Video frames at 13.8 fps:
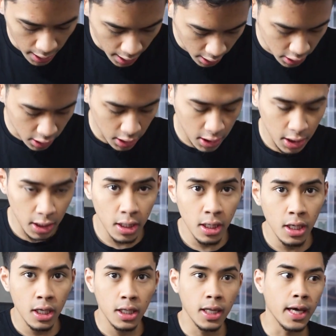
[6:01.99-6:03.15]
they actually
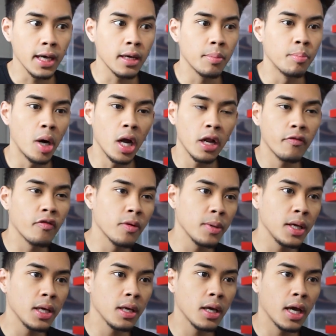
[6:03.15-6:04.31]
like bought it for
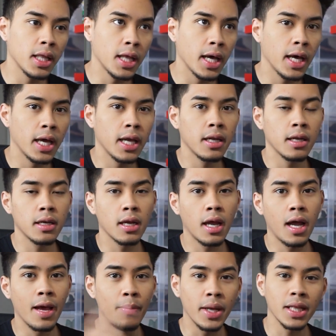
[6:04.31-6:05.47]
me and then
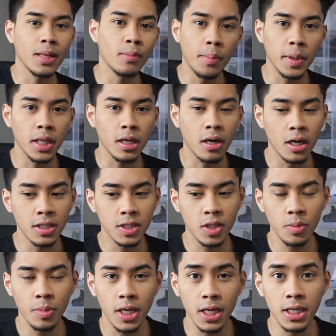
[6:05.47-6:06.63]
I met them up at the
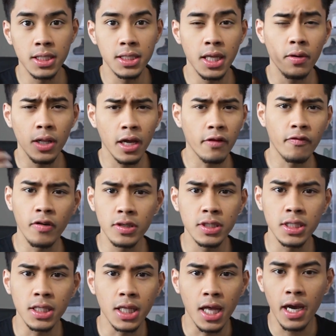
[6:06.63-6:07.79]
concert because they were like
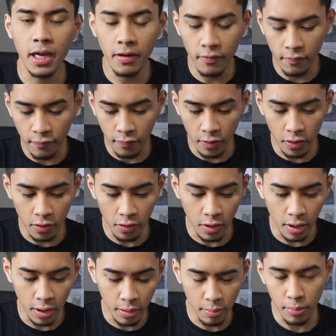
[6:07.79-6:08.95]
first in line for
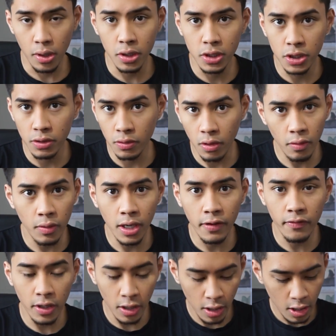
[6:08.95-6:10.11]
the merch or
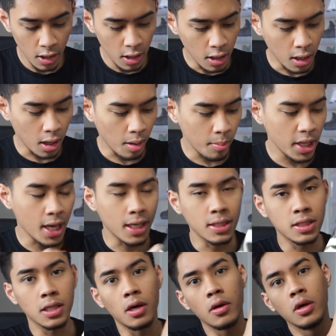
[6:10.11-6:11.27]
whatever. Um, but yeah,
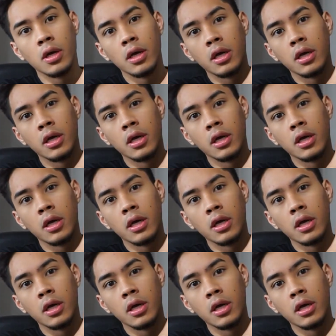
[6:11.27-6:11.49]
so